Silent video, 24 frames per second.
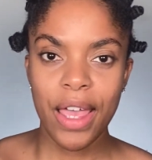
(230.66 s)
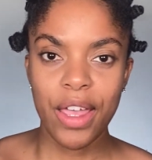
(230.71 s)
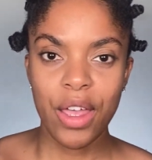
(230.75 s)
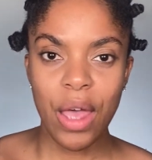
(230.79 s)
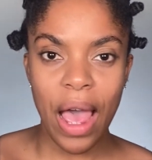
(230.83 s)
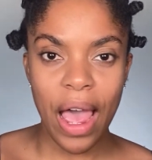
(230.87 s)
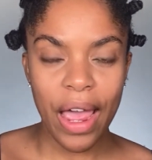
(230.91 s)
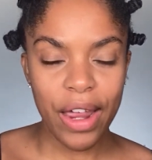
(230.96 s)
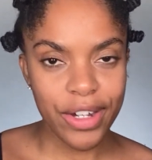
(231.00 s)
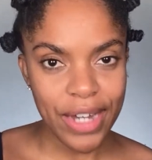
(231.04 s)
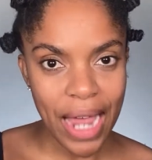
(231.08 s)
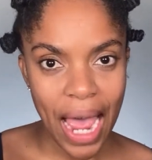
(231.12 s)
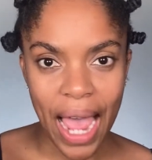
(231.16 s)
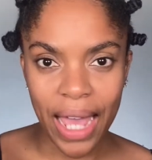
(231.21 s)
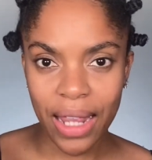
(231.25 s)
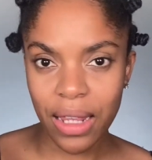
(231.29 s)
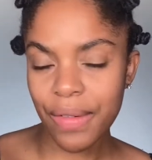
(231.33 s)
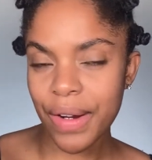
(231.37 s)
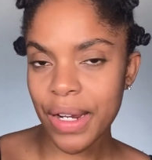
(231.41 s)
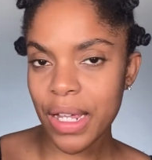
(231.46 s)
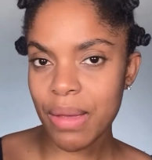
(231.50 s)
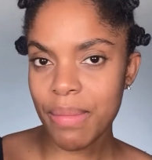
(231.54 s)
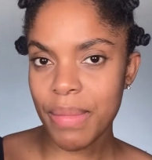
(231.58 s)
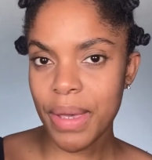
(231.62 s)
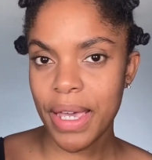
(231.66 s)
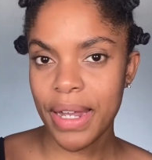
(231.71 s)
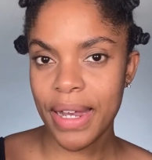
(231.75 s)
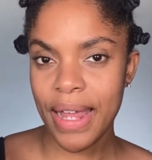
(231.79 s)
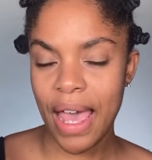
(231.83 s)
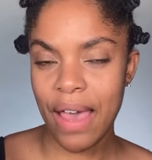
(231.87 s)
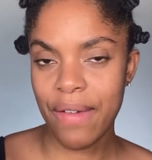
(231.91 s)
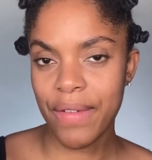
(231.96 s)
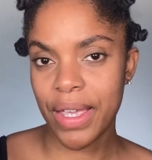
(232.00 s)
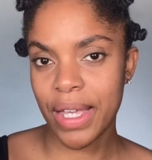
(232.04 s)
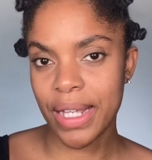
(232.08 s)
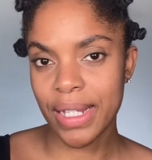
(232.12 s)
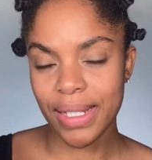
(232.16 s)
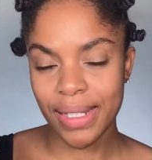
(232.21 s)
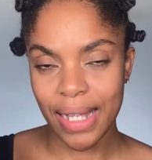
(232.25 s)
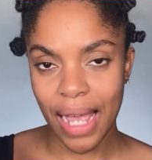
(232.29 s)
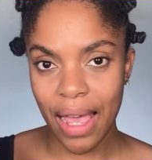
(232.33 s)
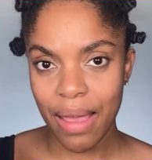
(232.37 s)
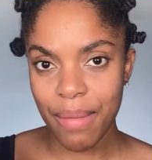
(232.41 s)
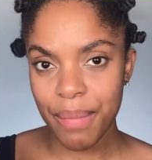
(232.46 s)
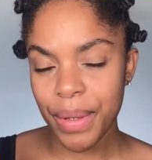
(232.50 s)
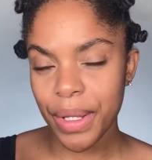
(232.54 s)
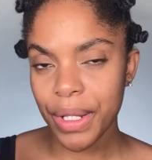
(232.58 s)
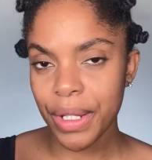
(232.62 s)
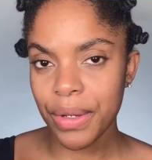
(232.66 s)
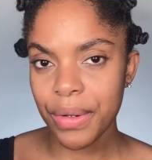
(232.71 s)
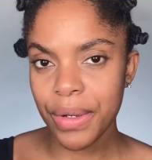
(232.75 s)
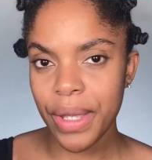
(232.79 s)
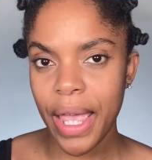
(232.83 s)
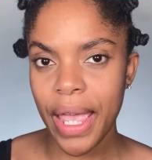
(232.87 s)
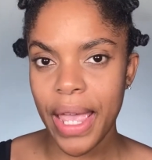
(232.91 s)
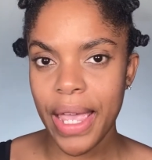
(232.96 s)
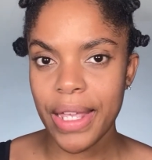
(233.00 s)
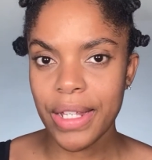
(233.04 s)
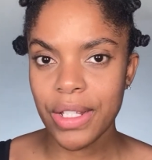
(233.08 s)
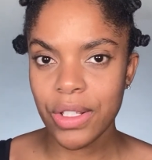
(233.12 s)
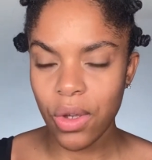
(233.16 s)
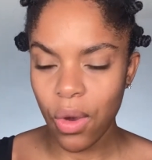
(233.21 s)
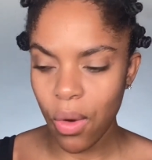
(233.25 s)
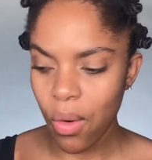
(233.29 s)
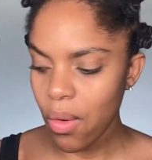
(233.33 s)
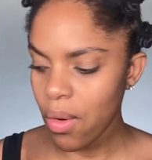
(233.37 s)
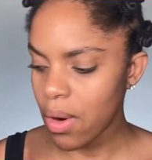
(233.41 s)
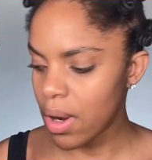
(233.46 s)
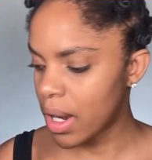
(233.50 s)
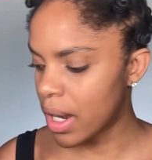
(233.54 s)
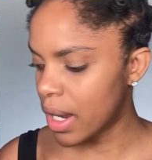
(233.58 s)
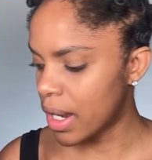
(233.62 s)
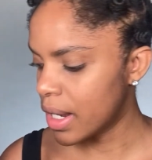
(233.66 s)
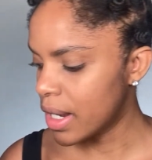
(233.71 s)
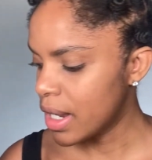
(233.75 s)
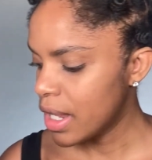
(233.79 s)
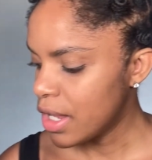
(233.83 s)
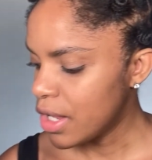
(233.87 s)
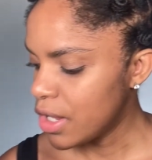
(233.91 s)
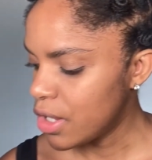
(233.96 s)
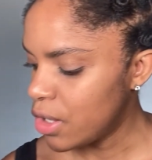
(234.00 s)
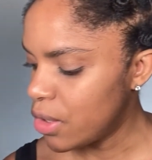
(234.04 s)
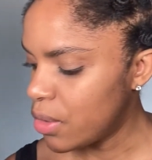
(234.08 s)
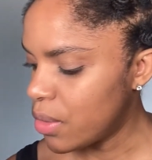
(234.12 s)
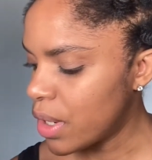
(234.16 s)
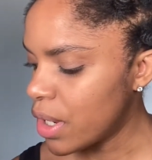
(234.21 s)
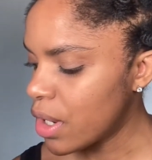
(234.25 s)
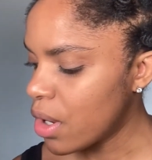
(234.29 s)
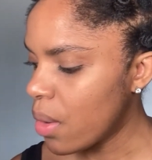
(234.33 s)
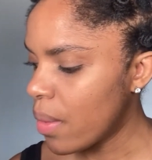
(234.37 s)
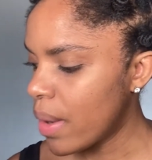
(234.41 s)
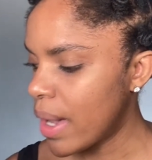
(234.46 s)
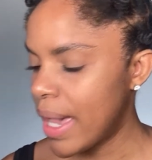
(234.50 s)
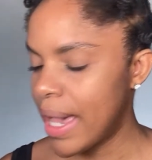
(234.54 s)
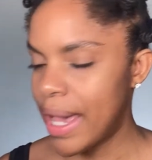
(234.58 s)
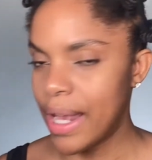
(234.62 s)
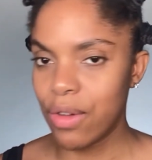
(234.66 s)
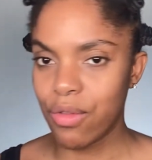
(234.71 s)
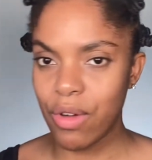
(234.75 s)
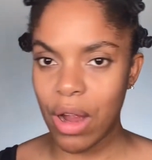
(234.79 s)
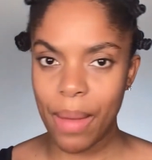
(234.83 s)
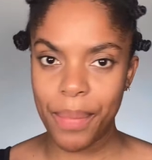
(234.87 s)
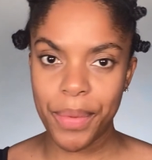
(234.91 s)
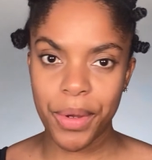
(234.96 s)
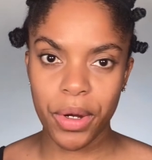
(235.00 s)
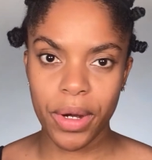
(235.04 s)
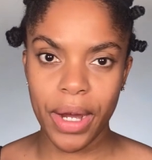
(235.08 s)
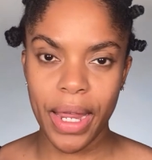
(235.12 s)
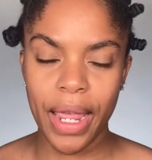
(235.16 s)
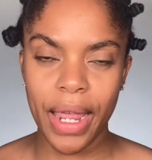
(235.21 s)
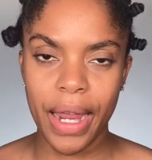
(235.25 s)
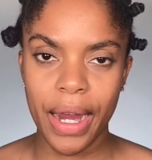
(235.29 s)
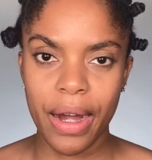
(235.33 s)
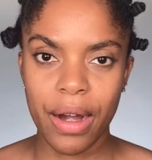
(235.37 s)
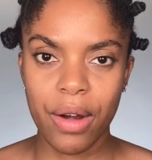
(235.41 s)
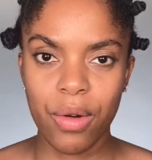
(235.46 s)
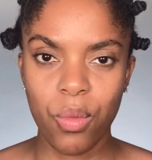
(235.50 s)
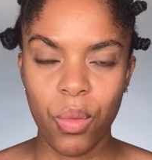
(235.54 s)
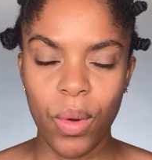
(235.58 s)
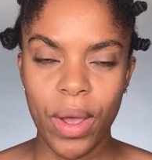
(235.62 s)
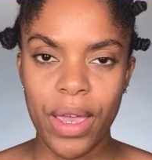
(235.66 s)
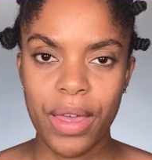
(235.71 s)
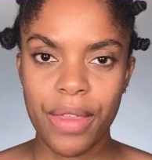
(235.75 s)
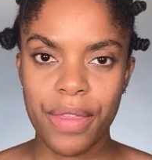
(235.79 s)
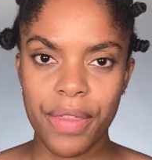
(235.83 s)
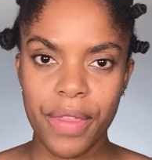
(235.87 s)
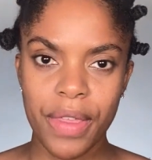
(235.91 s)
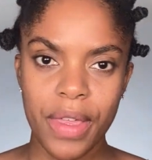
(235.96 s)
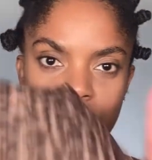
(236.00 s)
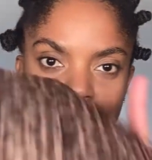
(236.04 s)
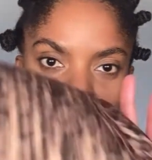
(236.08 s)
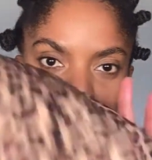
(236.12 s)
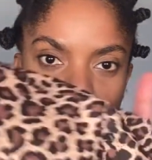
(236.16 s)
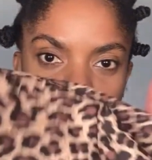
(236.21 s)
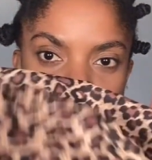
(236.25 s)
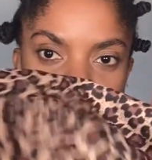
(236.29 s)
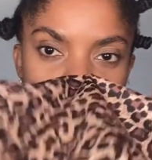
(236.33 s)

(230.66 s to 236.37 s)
I highly recommend having a satin pillowcase, or you can go ahead and wrap your hair with a